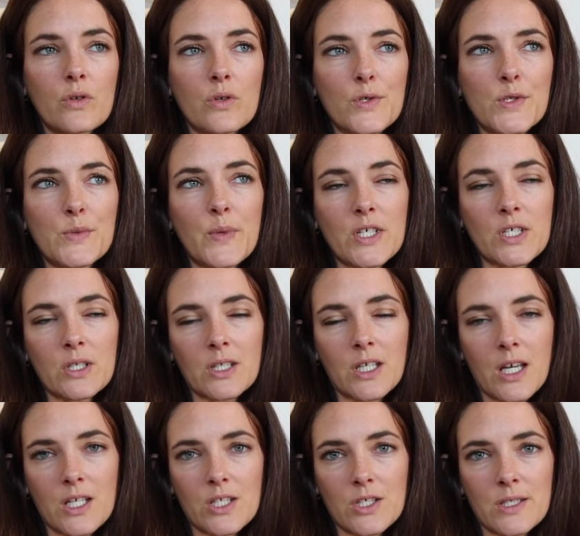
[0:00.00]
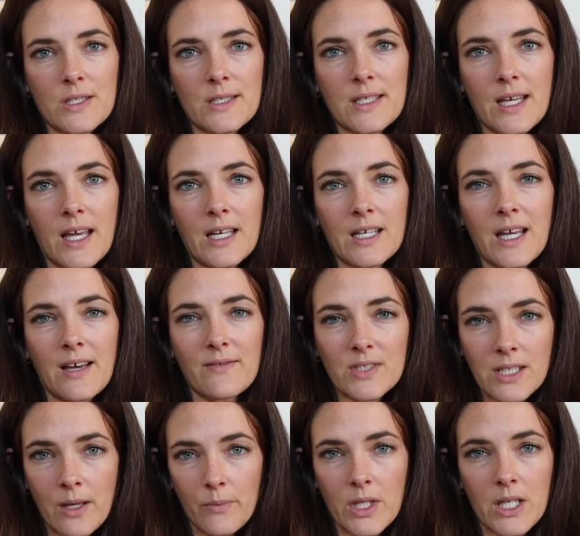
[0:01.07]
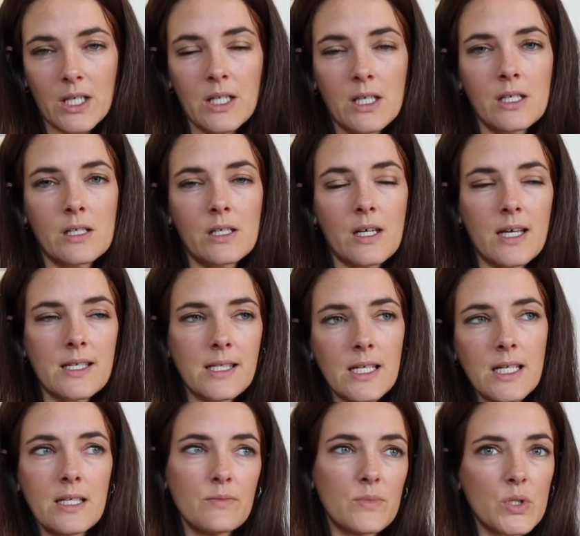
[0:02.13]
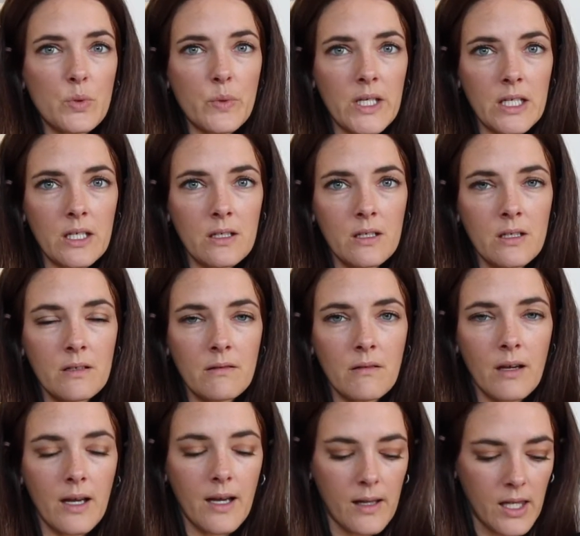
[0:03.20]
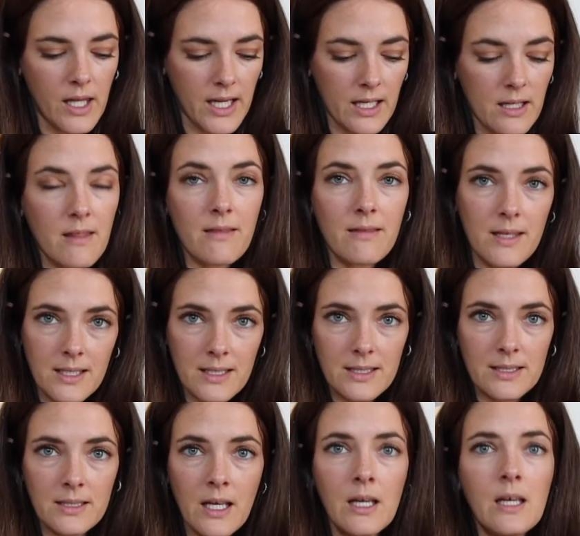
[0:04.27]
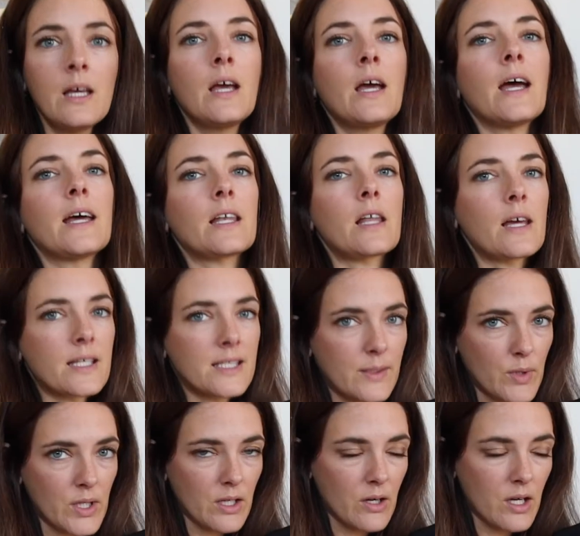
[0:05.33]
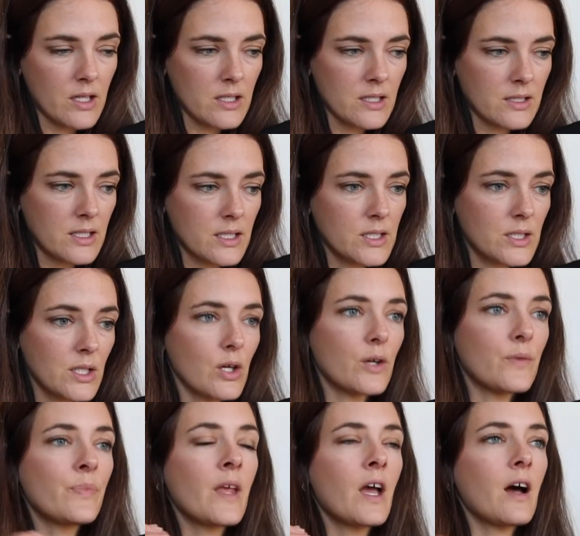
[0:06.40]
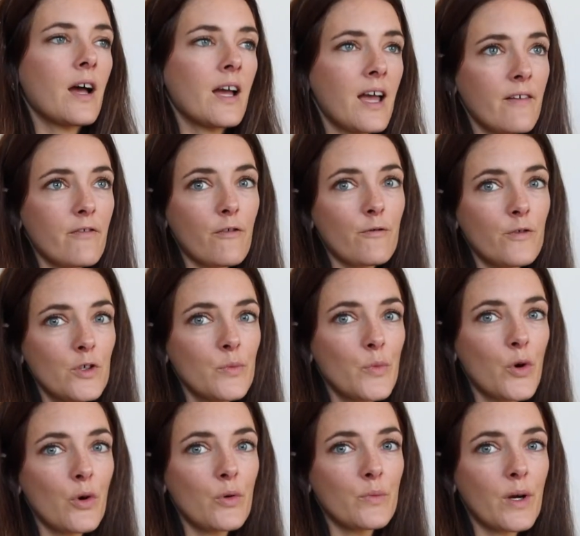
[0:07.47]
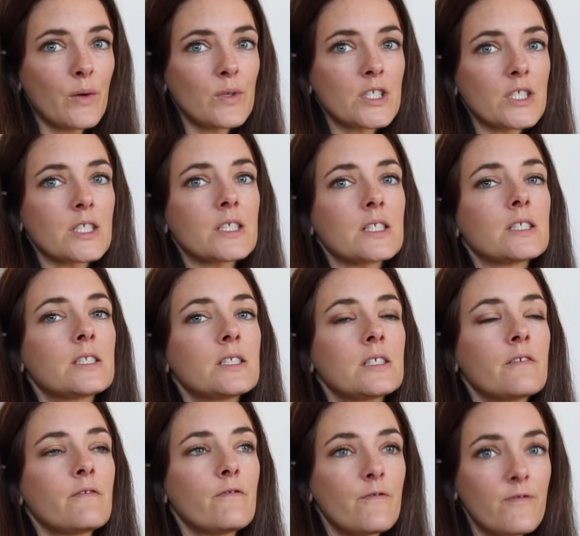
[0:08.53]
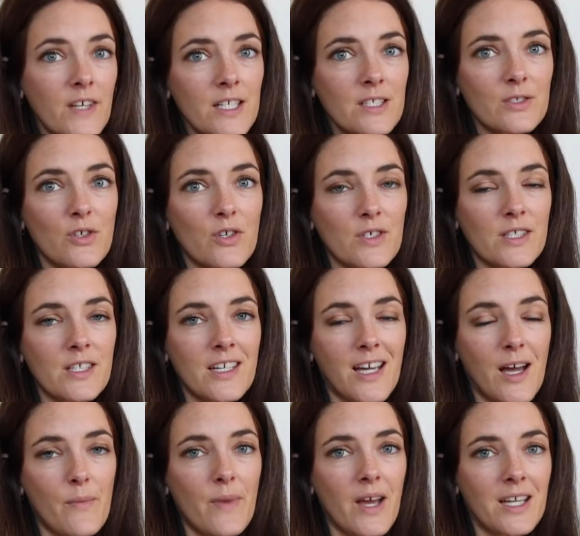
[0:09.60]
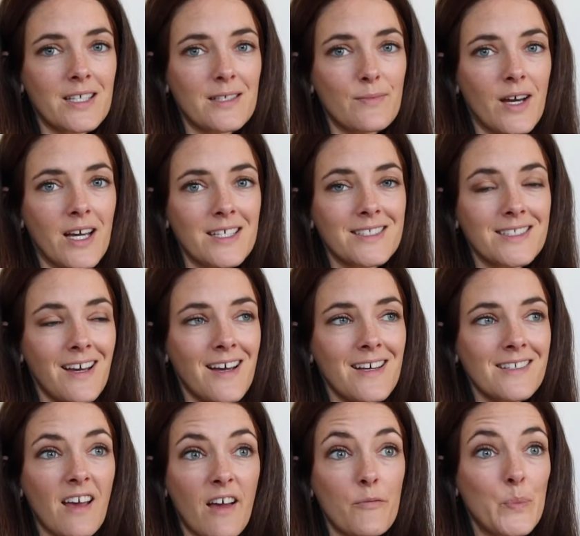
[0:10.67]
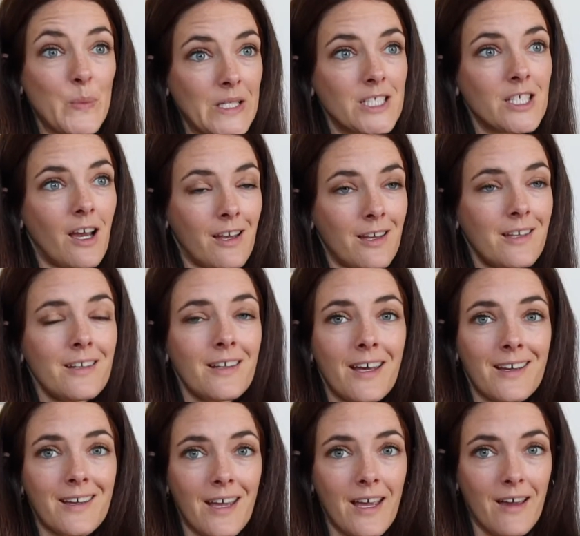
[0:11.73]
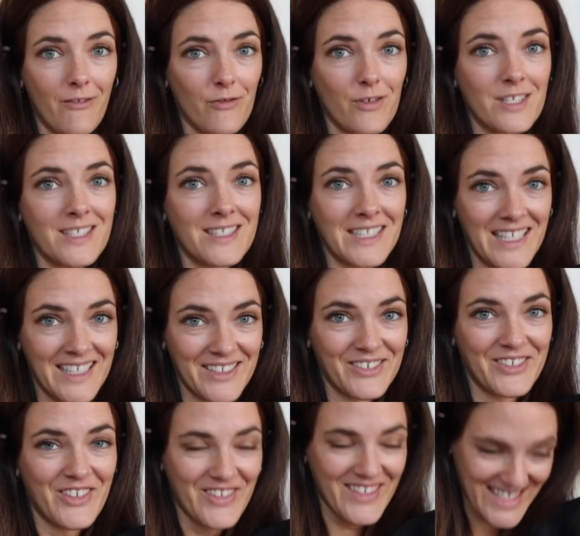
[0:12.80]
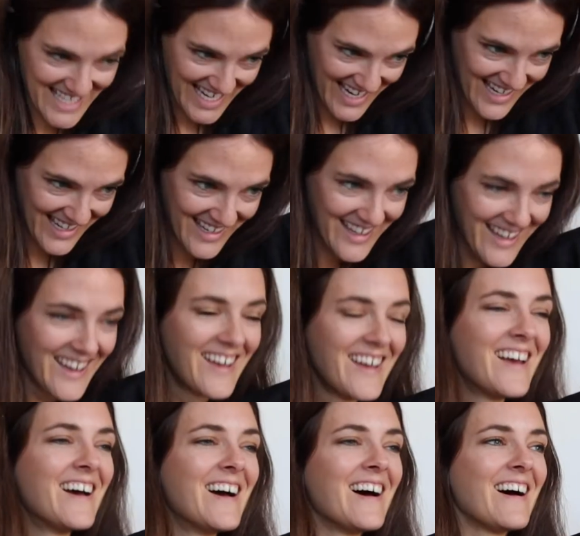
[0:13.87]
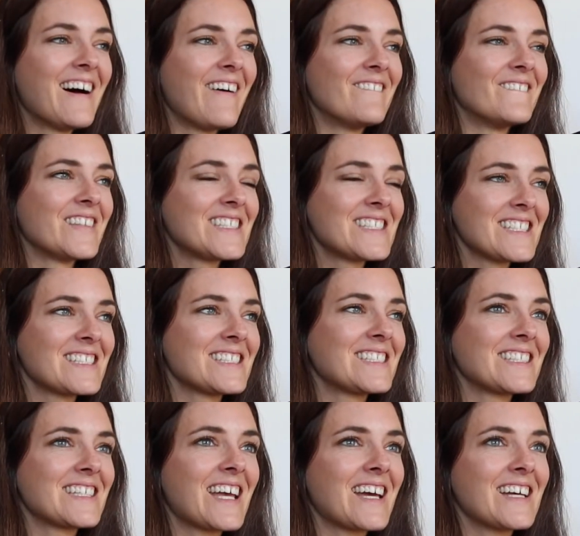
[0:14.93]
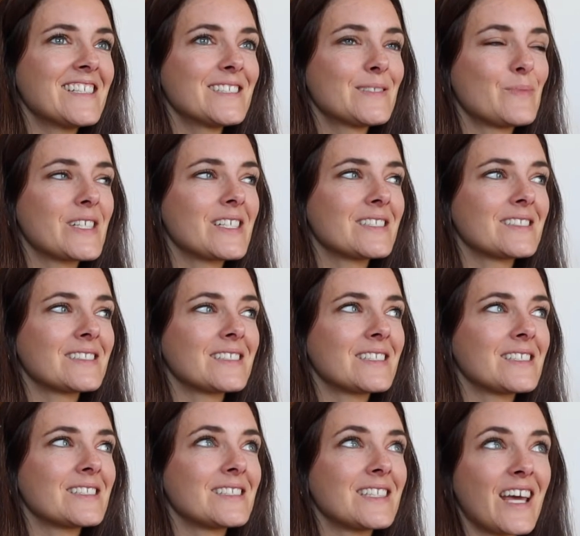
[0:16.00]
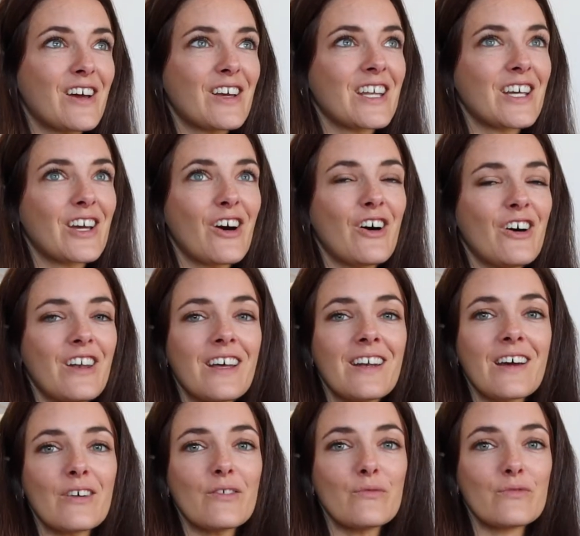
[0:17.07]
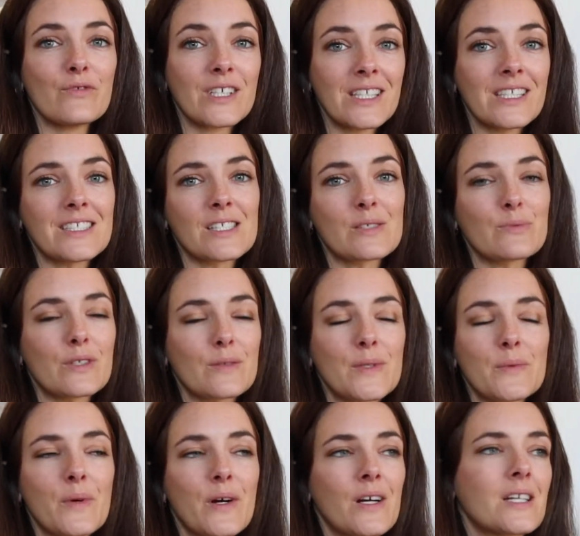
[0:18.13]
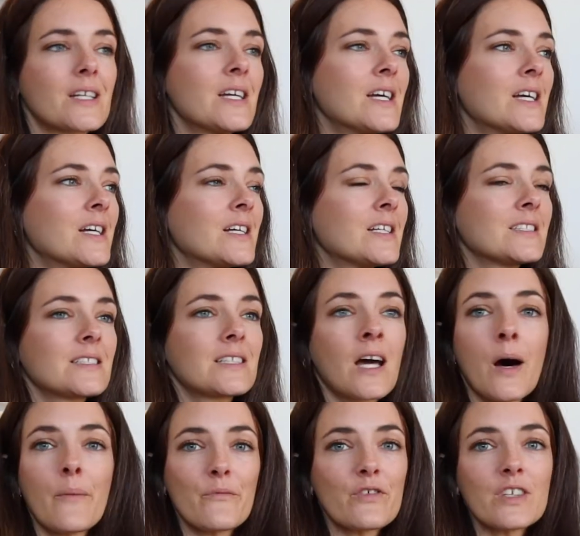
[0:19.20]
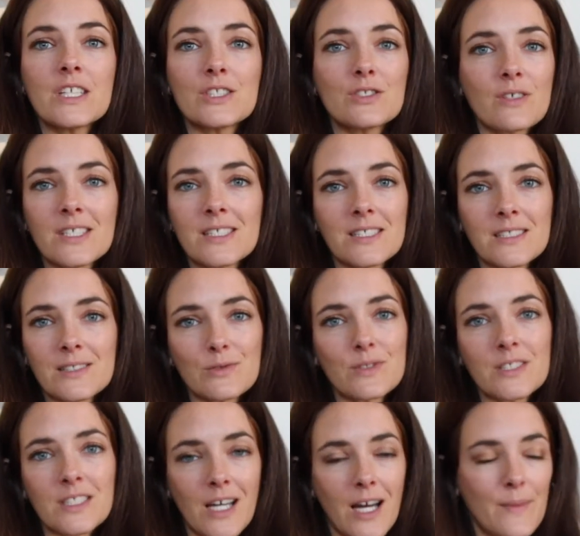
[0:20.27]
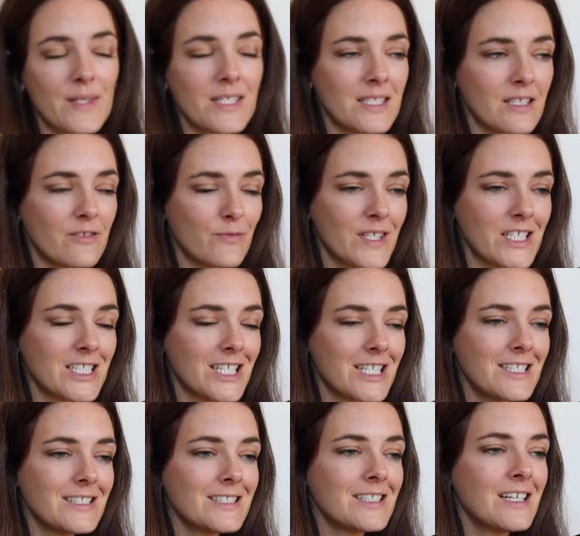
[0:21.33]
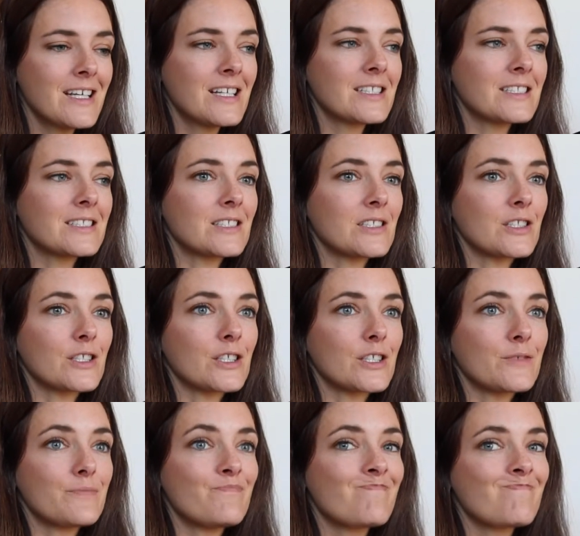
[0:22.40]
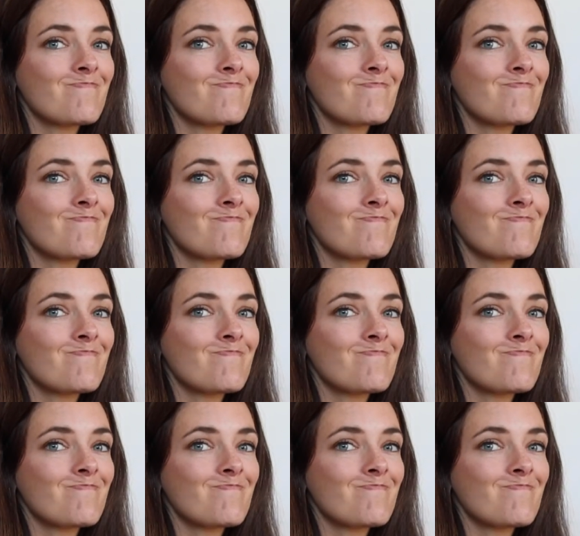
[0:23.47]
those special occasions and have something as an in-between uh, like this and like some of their others. So I have a few more on my wish list. Fingers crossed they come back in my size. I've been checking it like every single day um, just in case because it's now getting hot and I really just want to be wearing comfy dresses all the time instead of my jeans. So